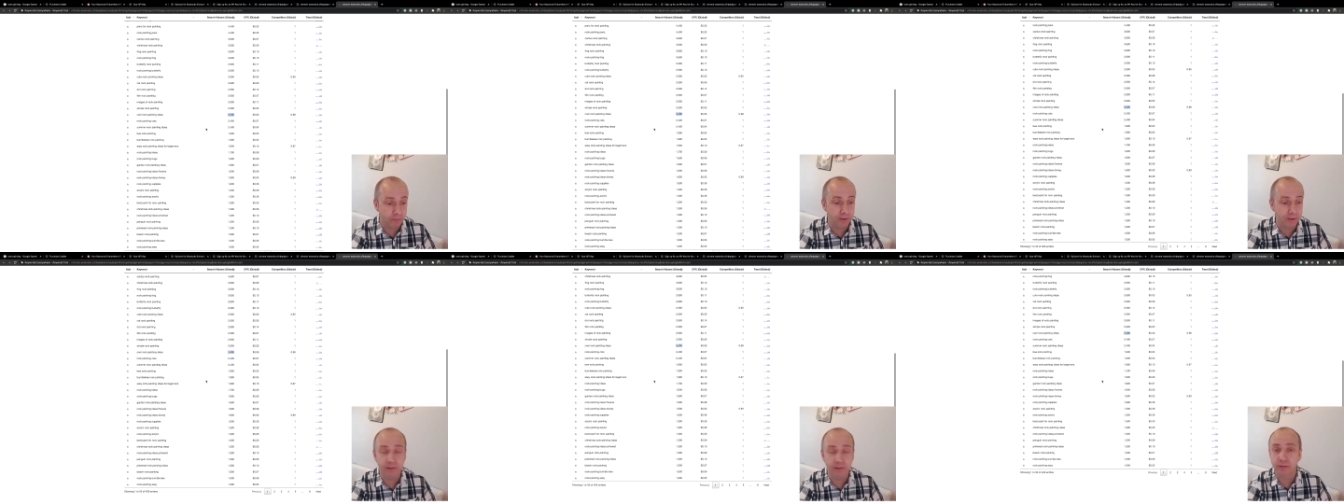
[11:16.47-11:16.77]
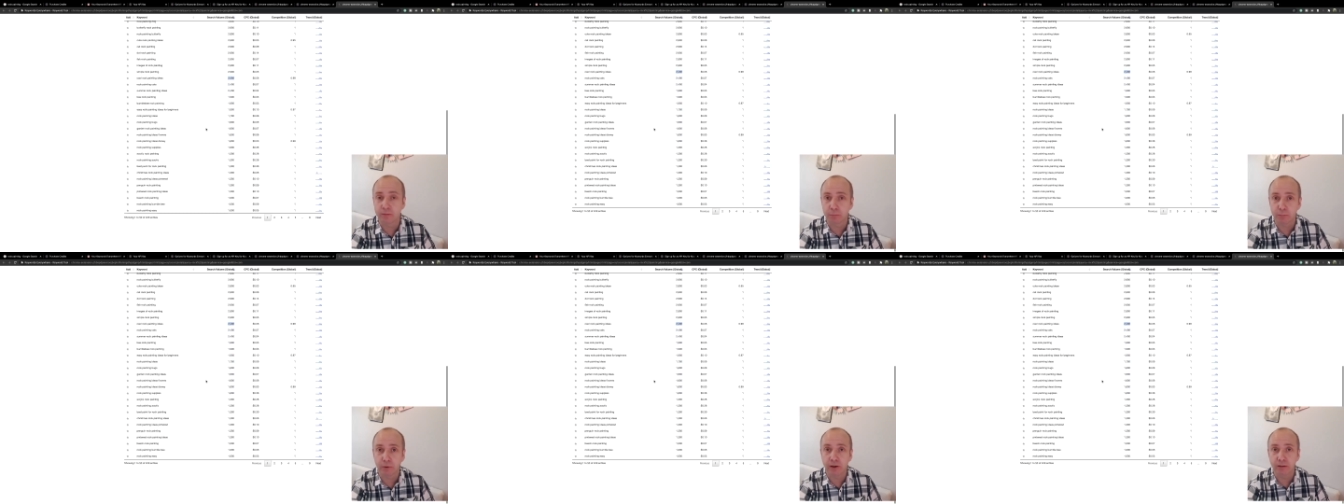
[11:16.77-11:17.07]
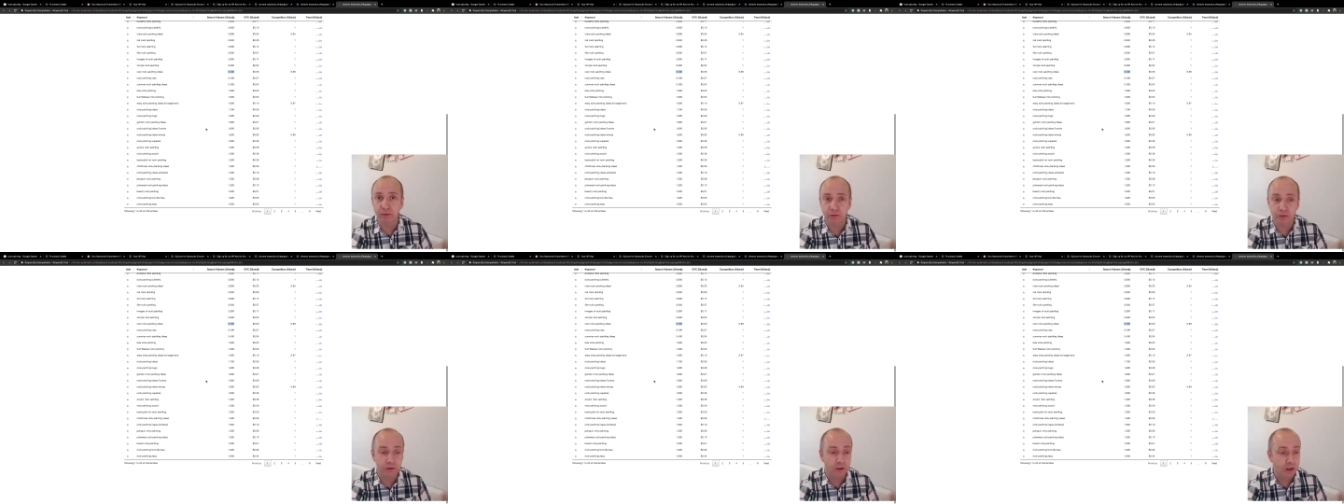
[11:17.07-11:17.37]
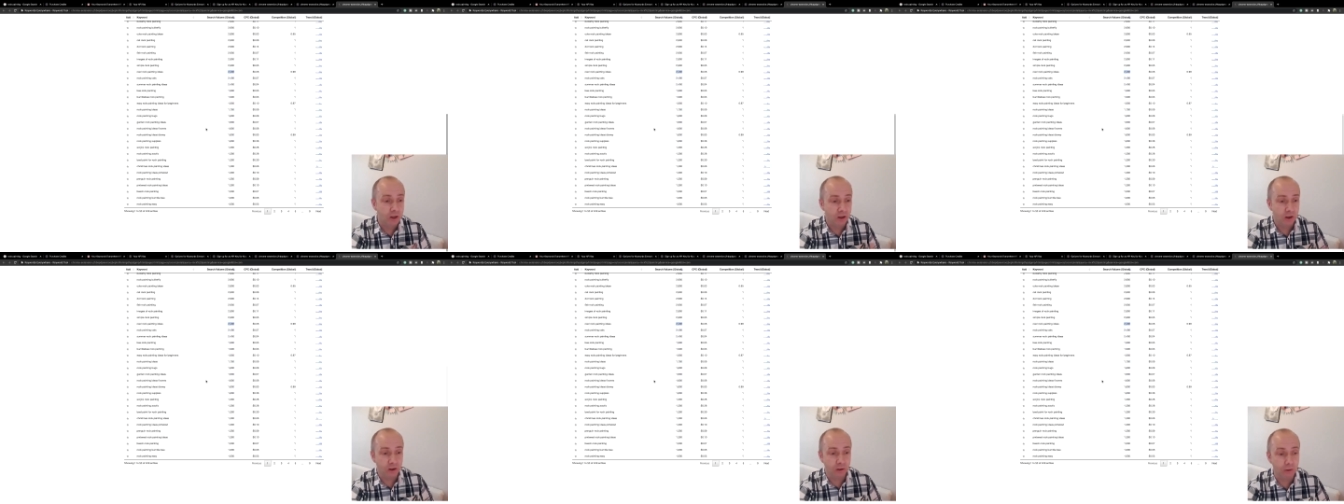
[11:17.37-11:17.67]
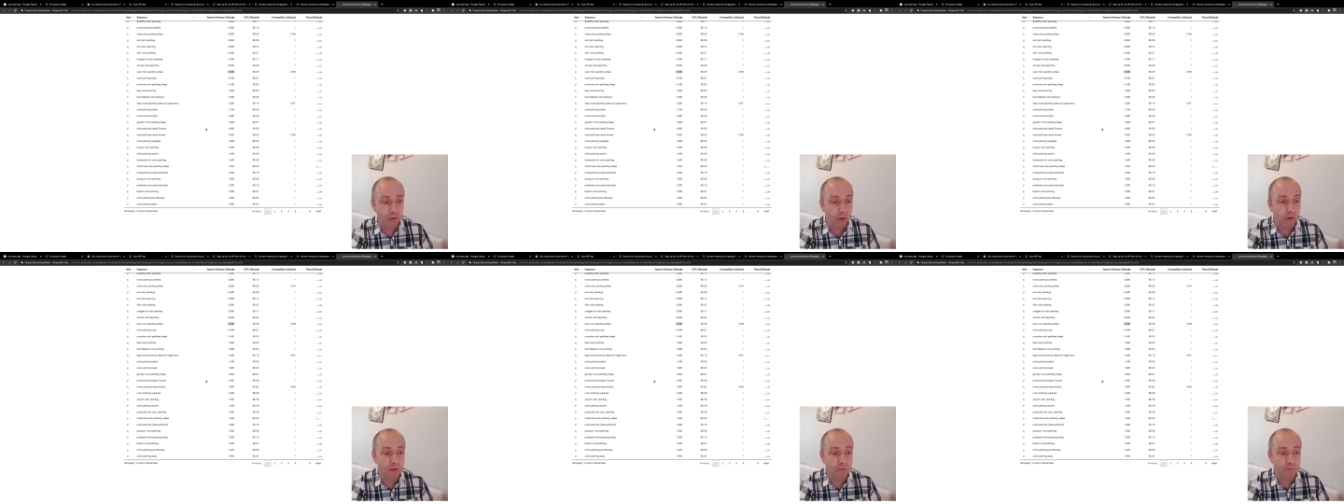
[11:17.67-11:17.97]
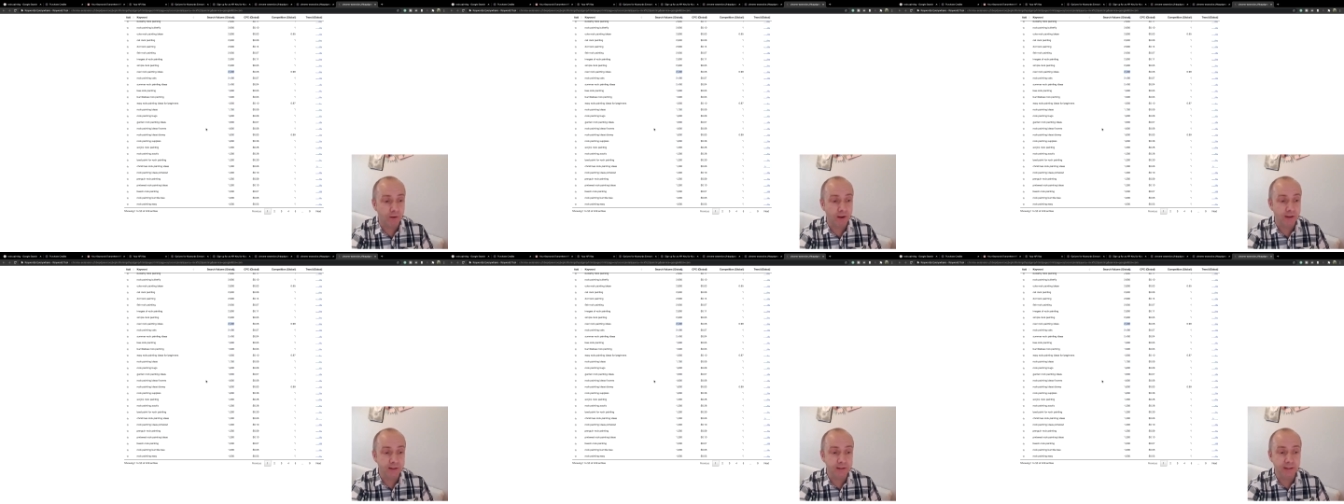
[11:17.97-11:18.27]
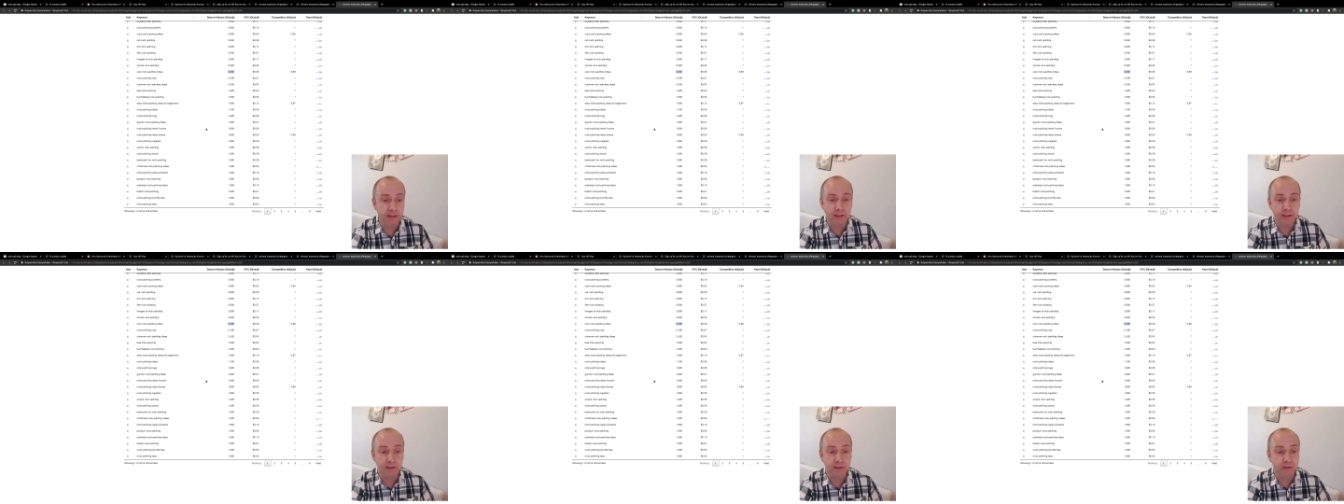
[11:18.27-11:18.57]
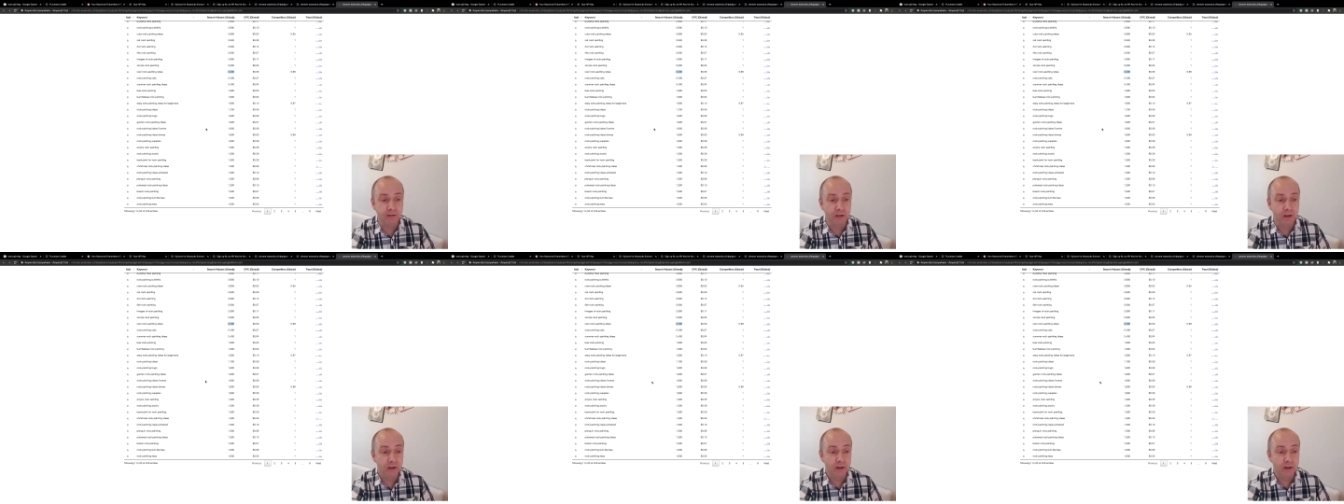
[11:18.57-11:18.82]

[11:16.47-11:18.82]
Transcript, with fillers: inspiration, a lot of ideas.